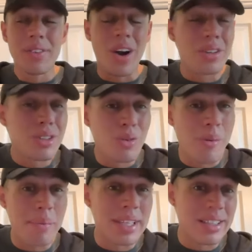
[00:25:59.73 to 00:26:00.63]
Also
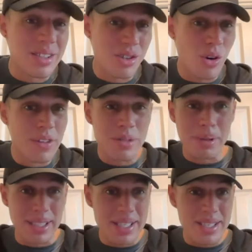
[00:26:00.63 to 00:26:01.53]
remember that there's Uvis
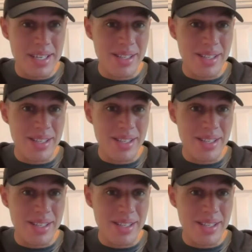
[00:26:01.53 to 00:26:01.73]
Belinskis